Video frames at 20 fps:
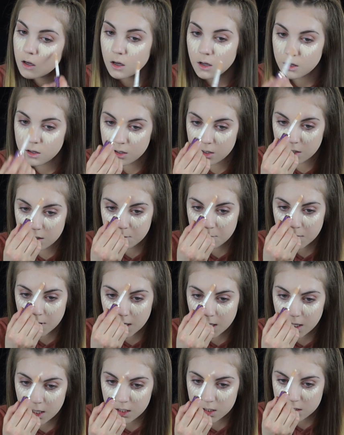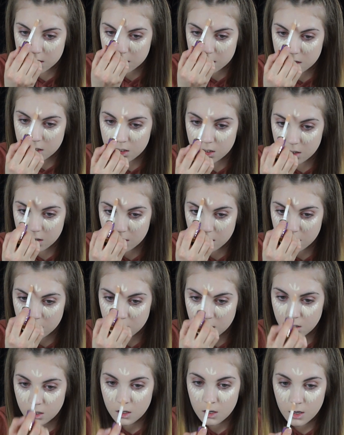A little bit
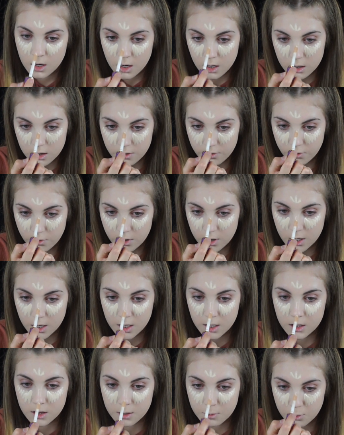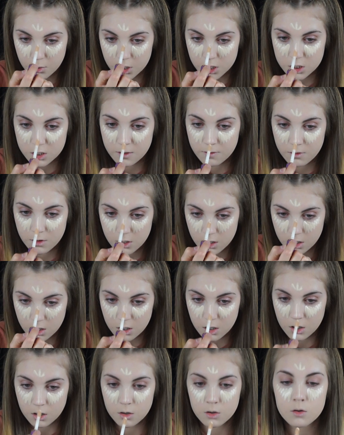on the forehead, the bridge of the
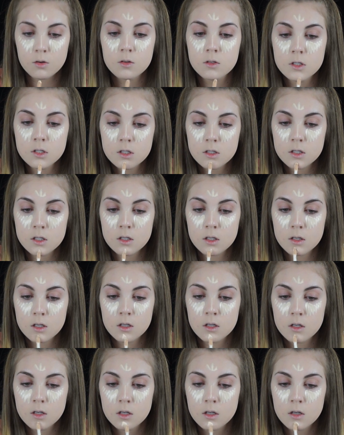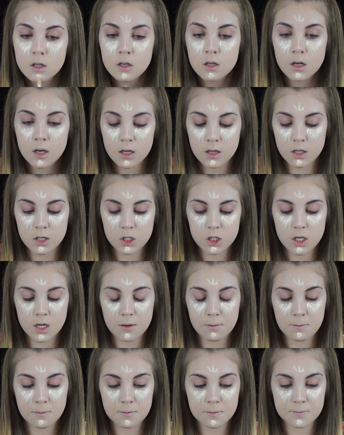nose, and the
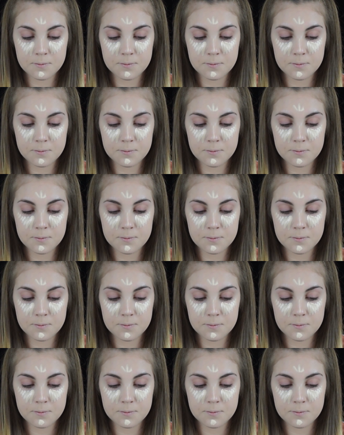chin.